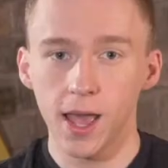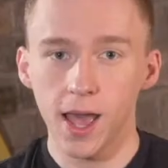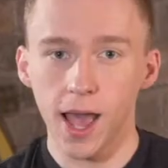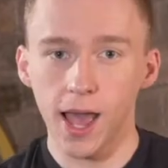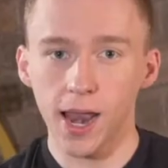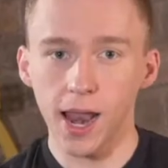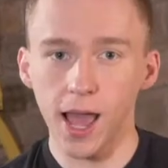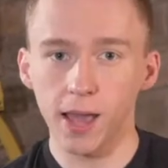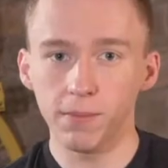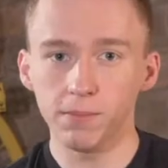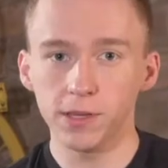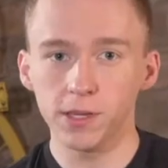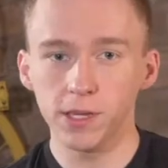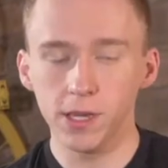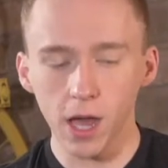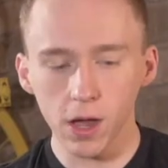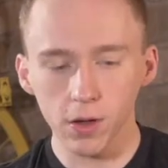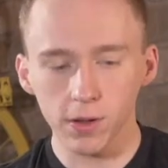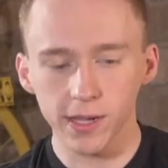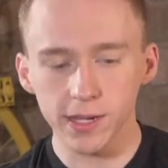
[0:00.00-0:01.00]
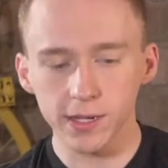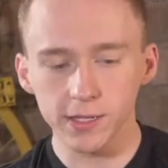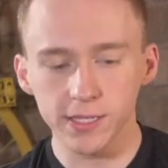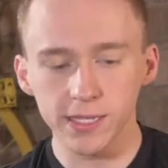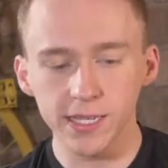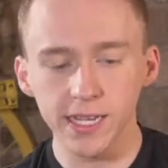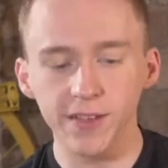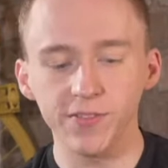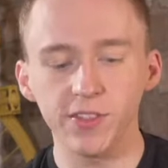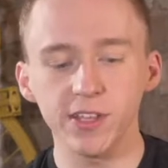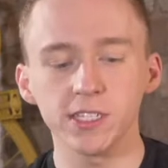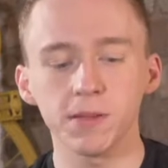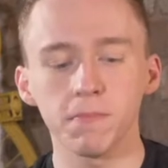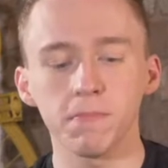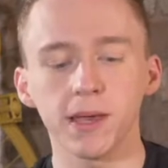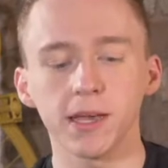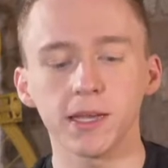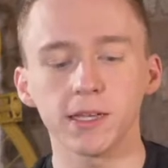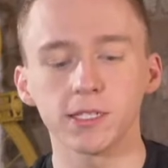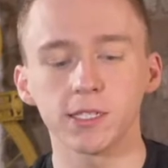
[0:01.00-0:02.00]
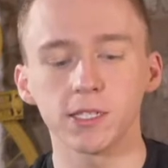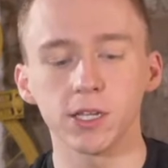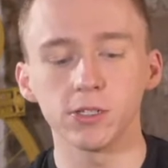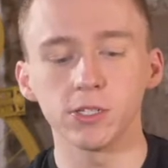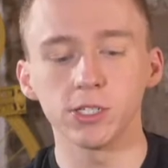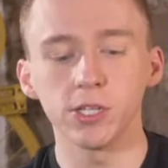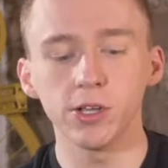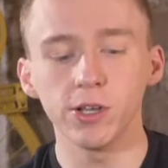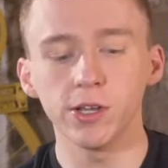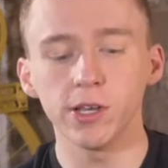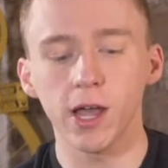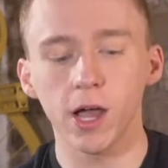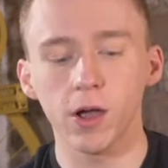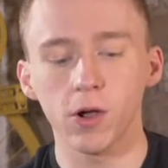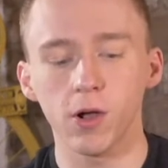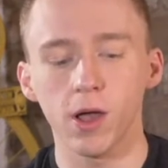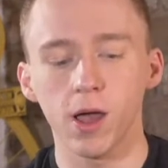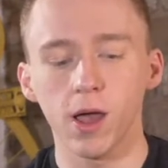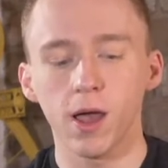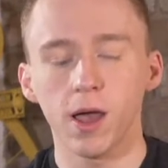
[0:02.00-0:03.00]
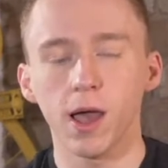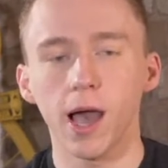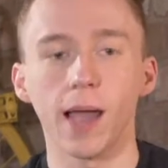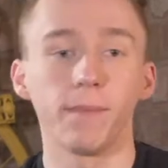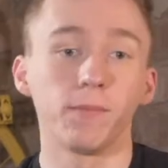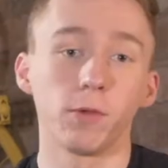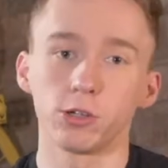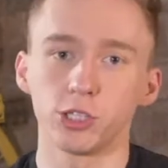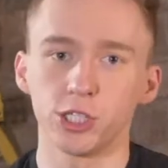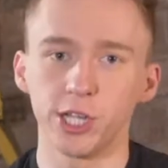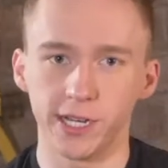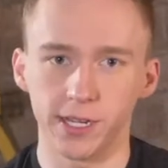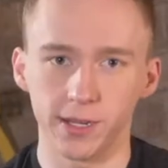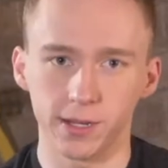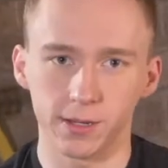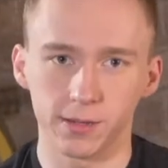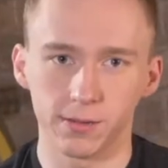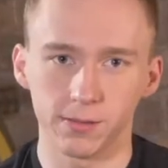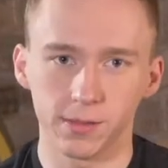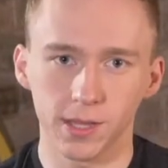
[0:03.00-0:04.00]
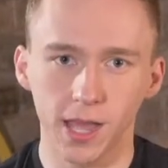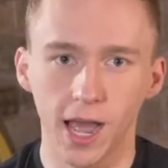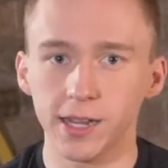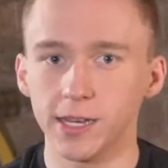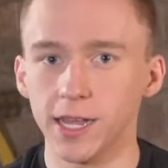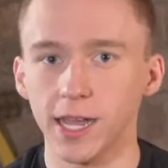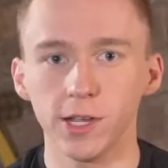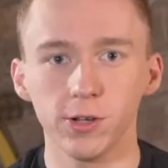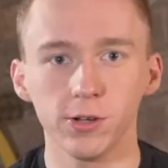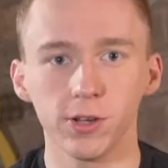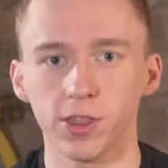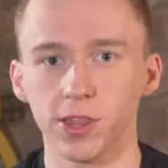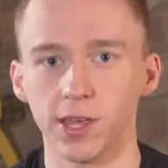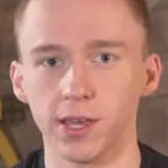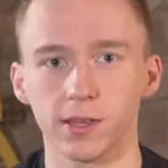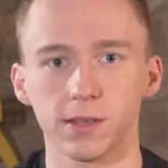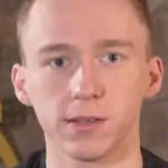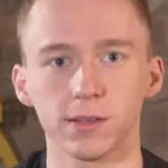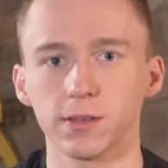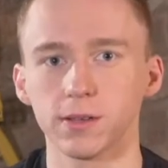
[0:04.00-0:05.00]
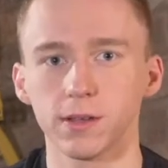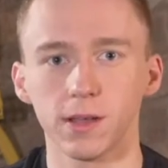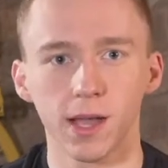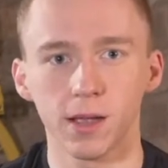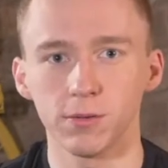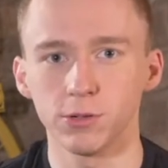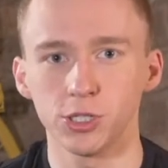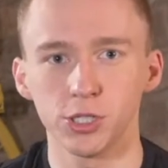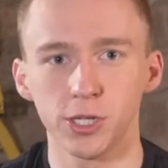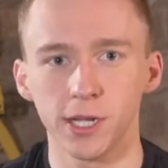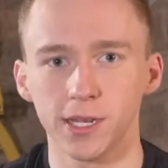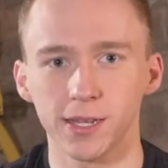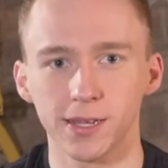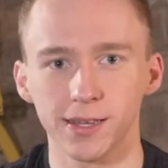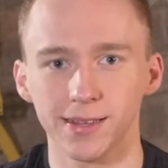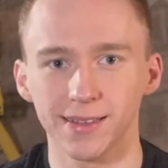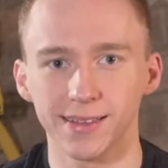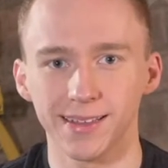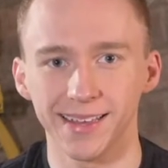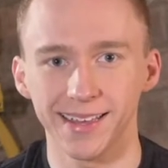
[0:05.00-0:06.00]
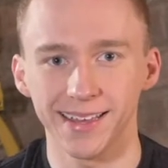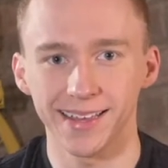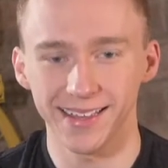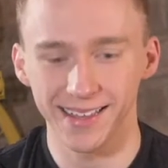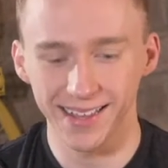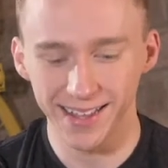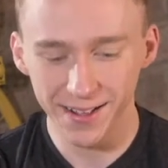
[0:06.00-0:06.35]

and I'm going to give these a mix so you know I'm not cheating. I'd hate you to think I was cheating here.